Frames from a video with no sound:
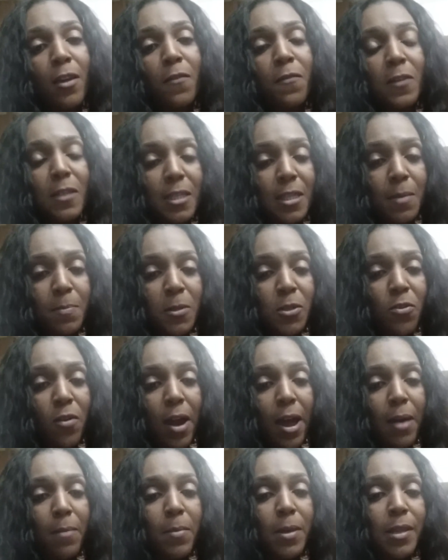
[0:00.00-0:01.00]
you for
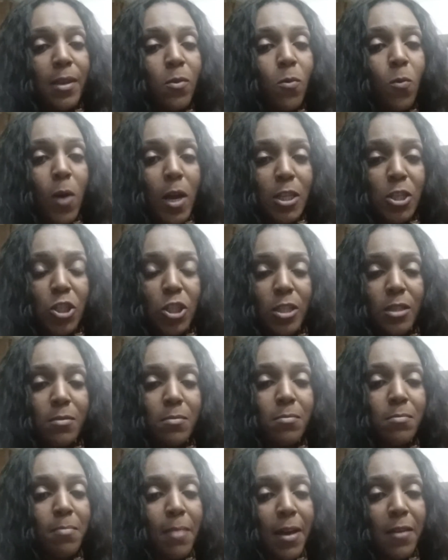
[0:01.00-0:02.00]
subscribing and watching
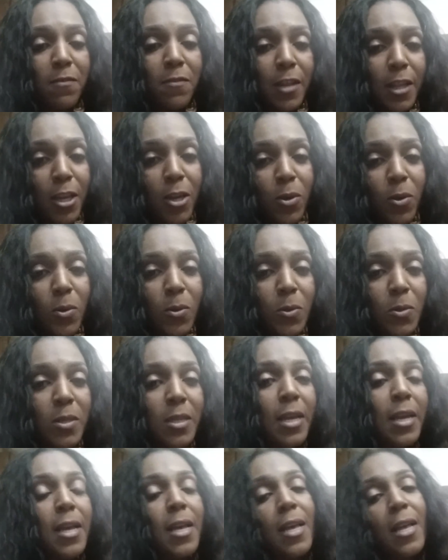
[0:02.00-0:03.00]
my videos.